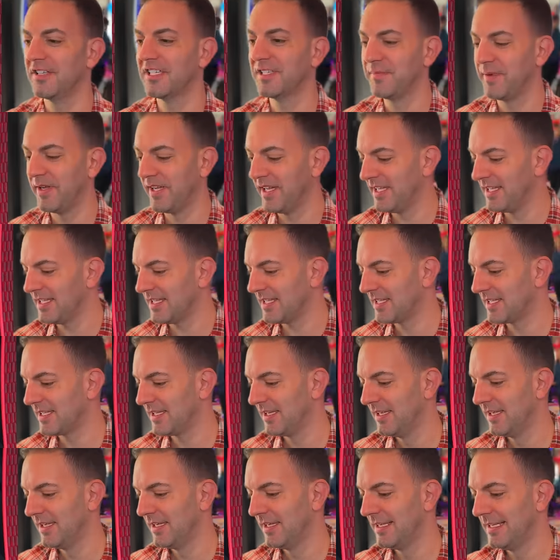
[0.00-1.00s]
spins
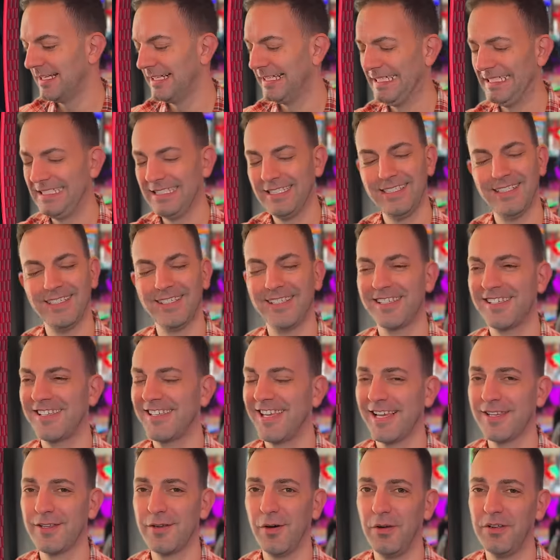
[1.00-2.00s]

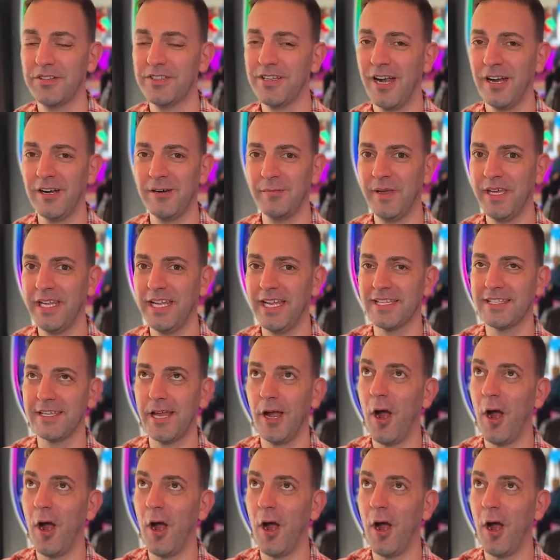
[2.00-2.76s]
six whole darn minutes.